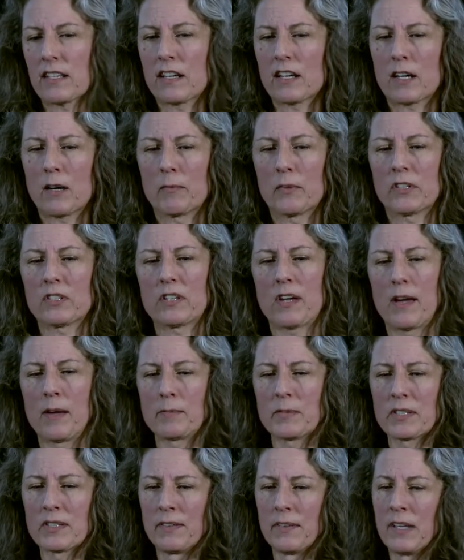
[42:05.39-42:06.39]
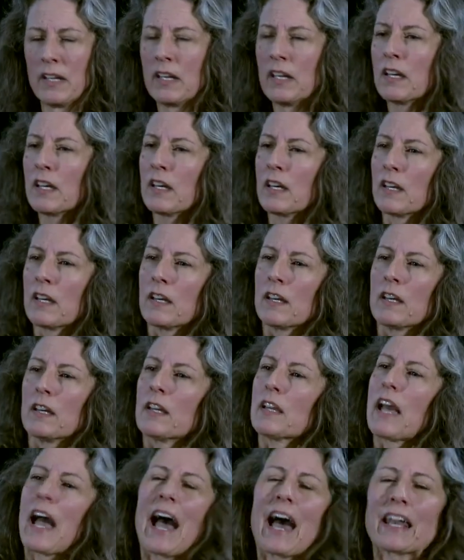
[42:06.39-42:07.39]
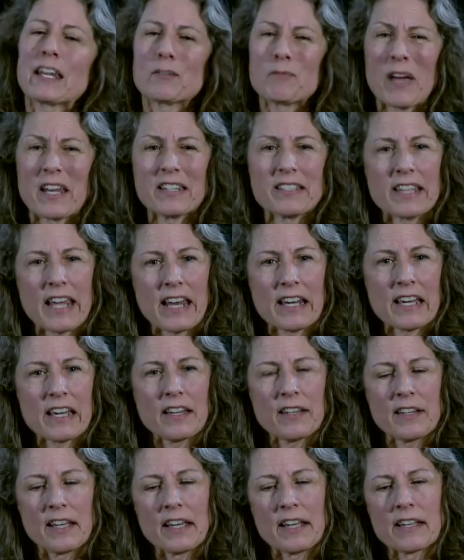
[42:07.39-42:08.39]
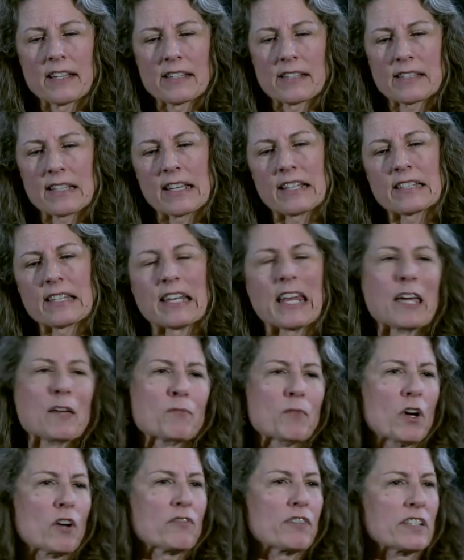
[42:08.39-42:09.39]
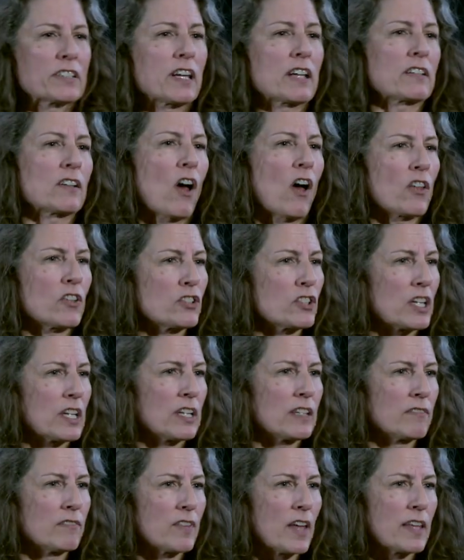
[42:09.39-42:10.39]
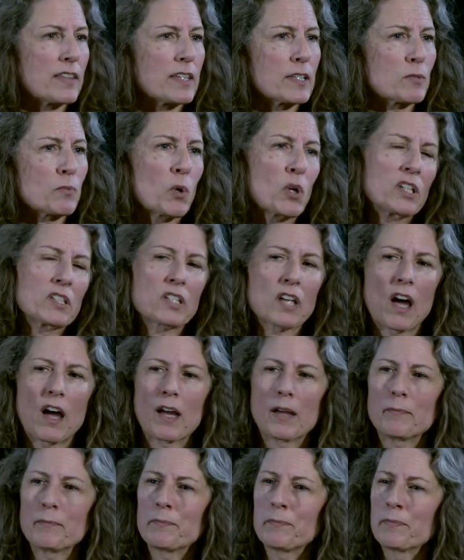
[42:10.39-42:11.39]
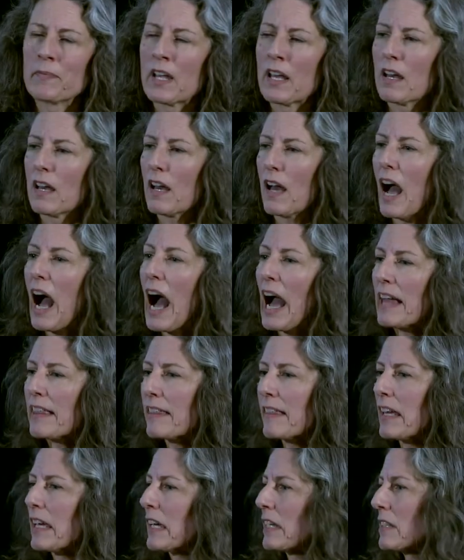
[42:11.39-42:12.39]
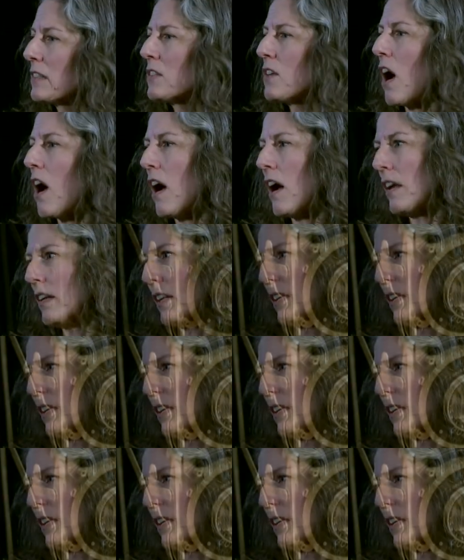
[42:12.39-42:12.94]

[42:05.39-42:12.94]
it a couple of times. Adding metadata it's an imperfect technology at this point in time. I think not